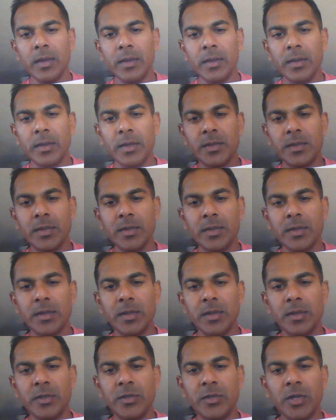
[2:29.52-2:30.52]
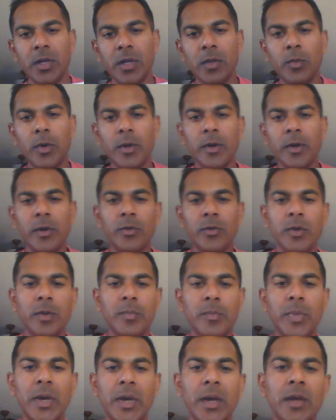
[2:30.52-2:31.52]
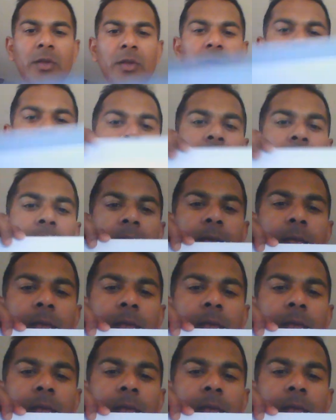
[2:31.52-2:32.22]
this is the Gel 100 packaging.